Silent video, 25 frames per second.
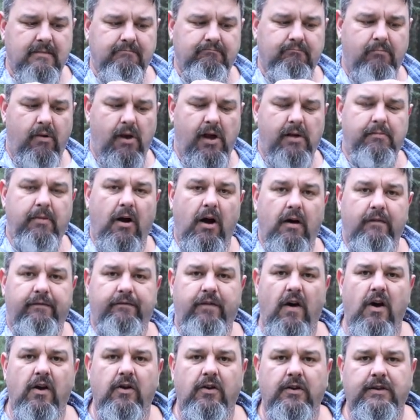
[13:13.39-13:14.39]
Mobile
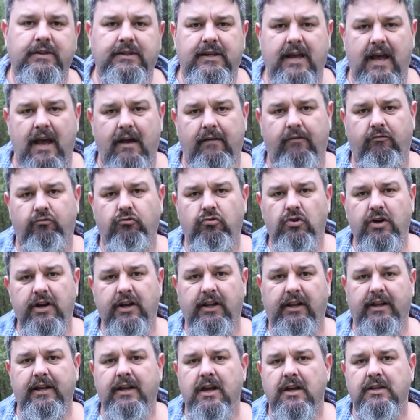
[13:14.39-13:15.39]
phones have
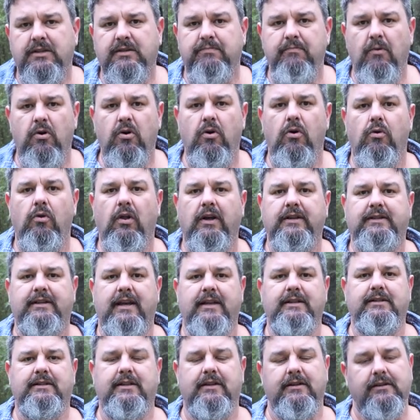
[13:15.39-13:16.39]
really small
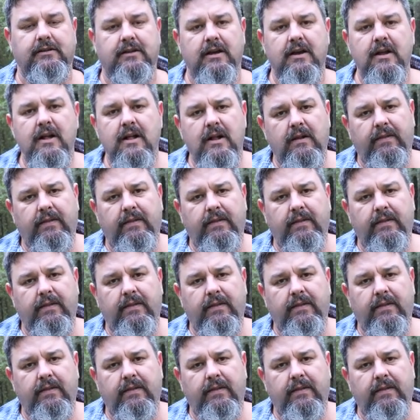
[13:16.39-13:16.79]
sensors.